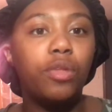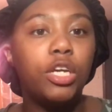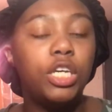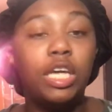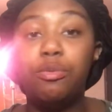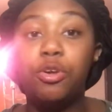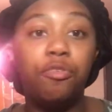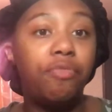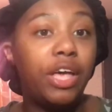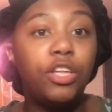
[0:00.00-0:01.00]
She keeps her
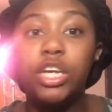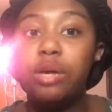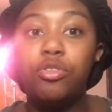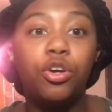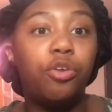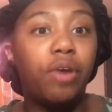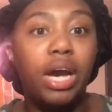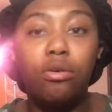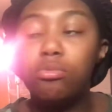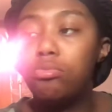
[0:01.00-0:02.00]
face. She keeps her
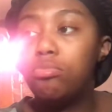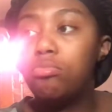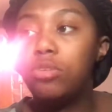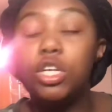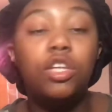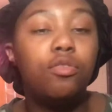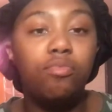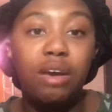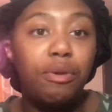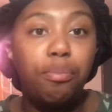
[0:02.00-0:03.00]
ground. She's
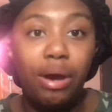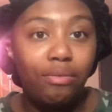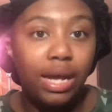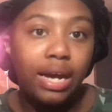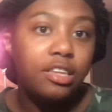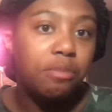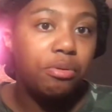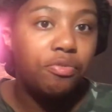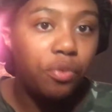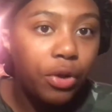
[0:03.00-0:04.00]
very private, like I said
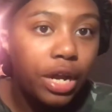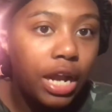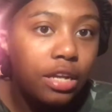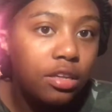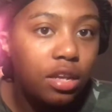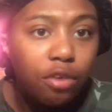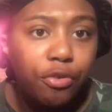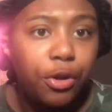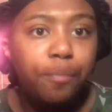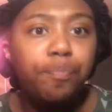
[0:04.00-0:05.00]
before, and I just love
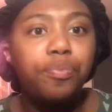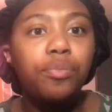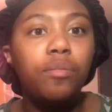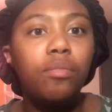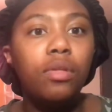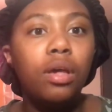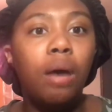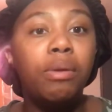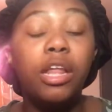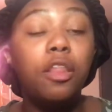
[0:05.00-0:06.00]
her.
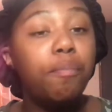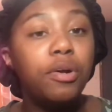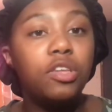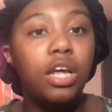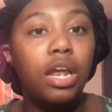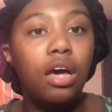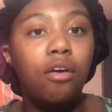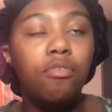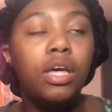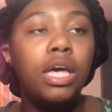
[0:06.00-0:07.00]
Another person I
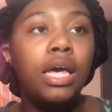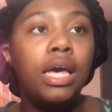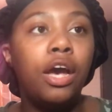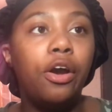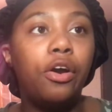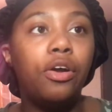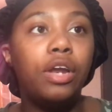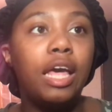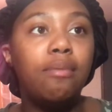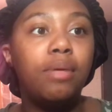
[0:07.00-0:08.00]
love, her
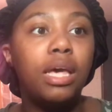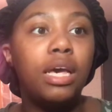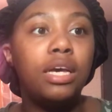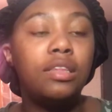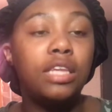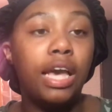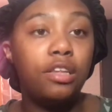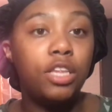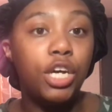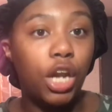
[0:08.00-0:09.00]
name is
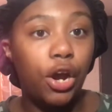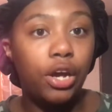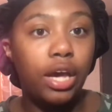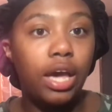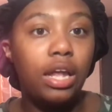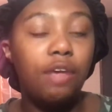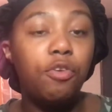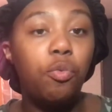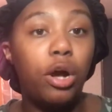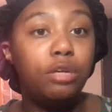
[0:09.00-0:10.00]
Casey Clark, and if
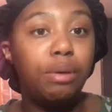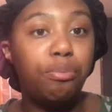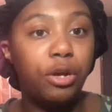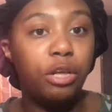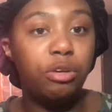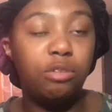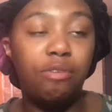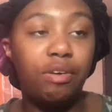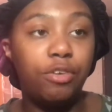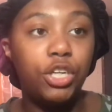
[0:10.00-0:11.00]
you watch Big Brother, which is my
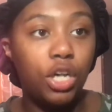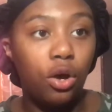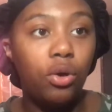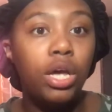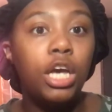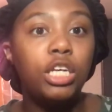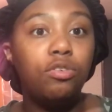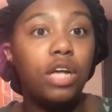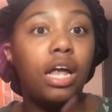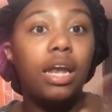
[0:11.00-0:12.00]
favorite show, she
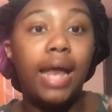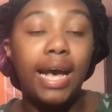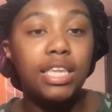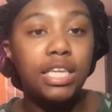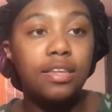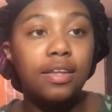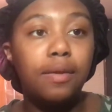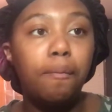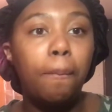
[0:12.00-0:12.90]
was on last season,